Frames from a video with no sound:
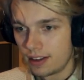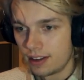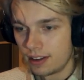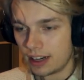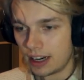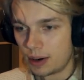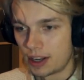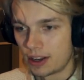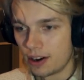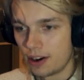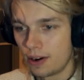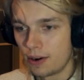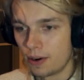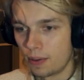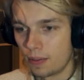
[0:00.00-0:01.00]
There we
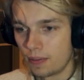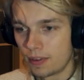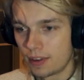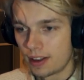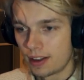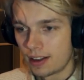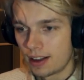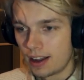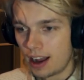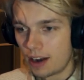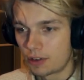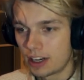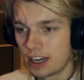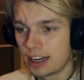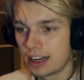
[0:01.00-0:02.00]
go. I
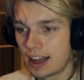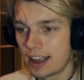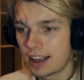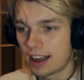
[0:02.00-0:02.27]
really like